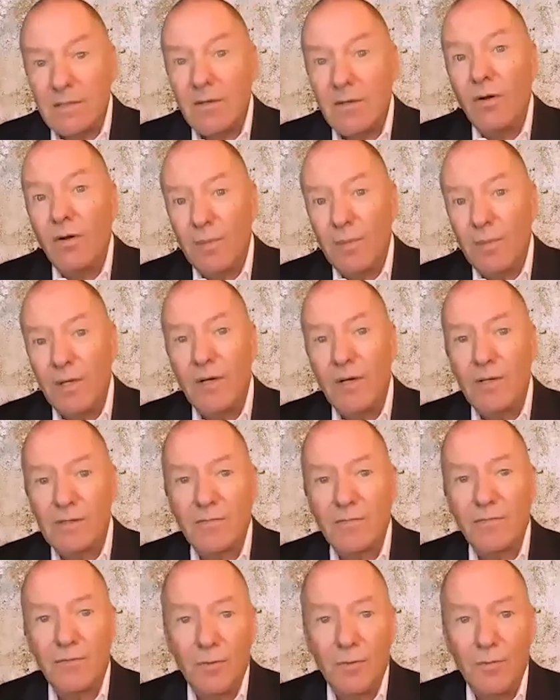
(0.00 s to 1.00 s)
all because
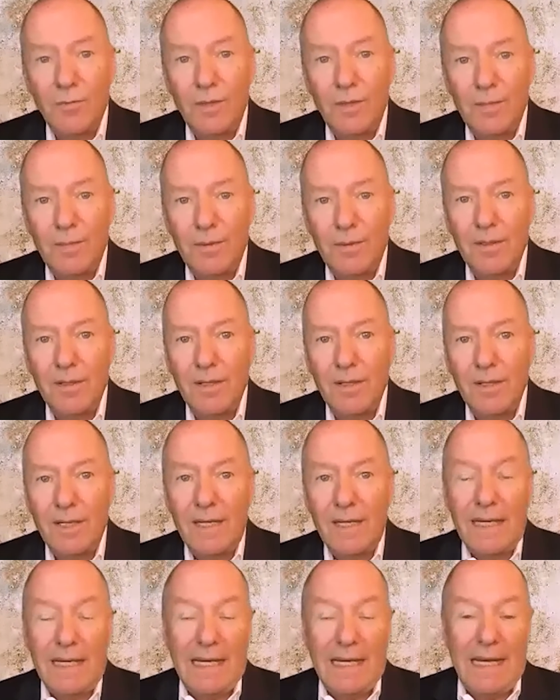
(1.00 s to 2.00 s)
of you people.
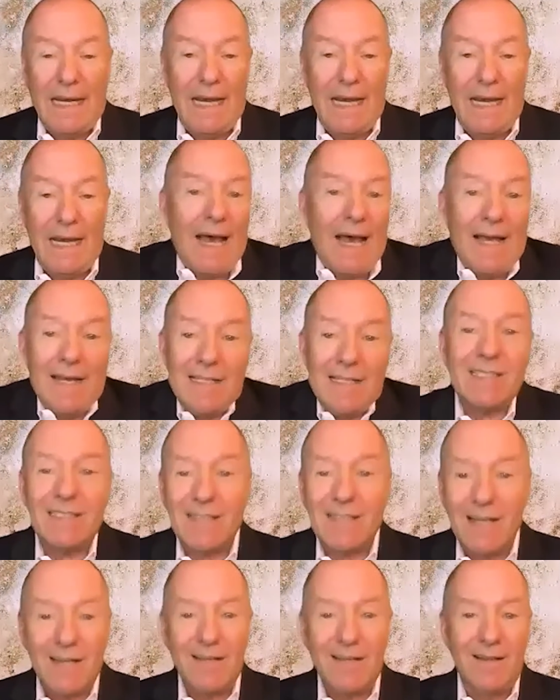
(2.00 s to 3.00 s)
And I
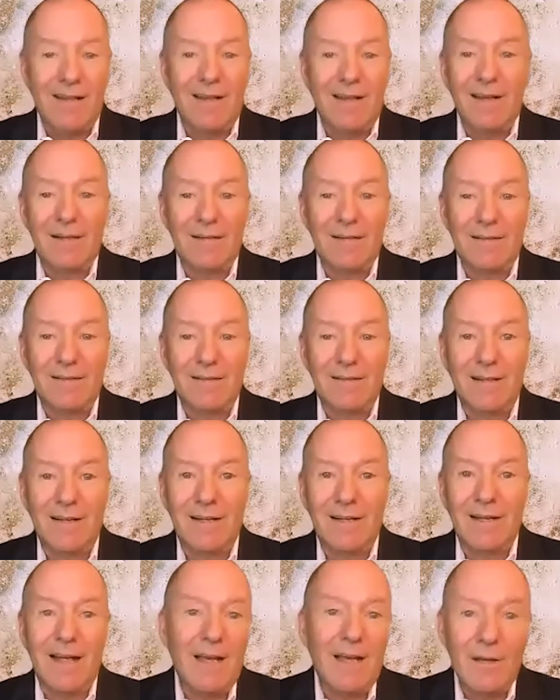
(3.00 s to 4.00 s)
sat there
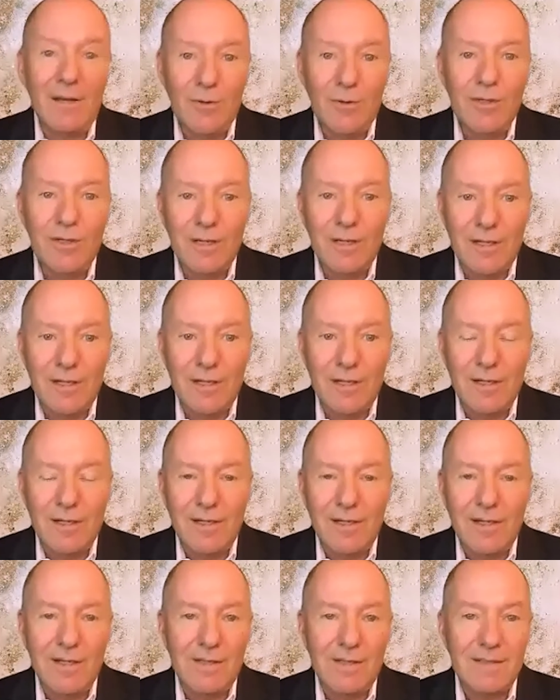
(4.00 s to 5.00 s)
and I looked at her
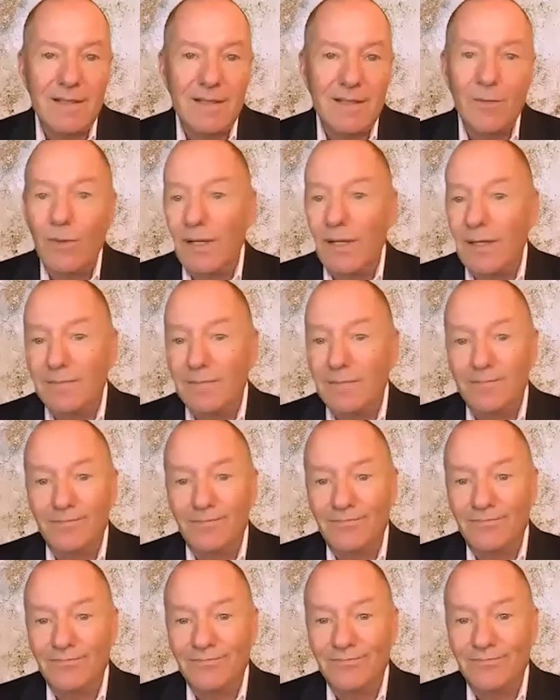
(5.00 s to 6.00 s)
and I said, well,
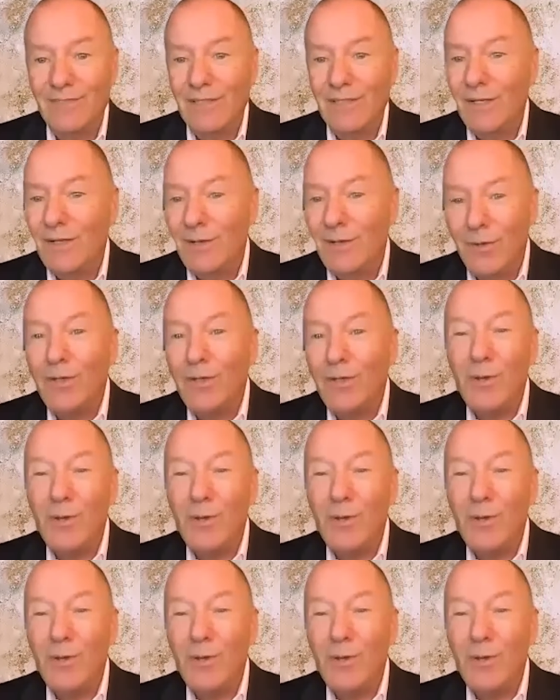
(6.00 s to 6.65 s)
you know, you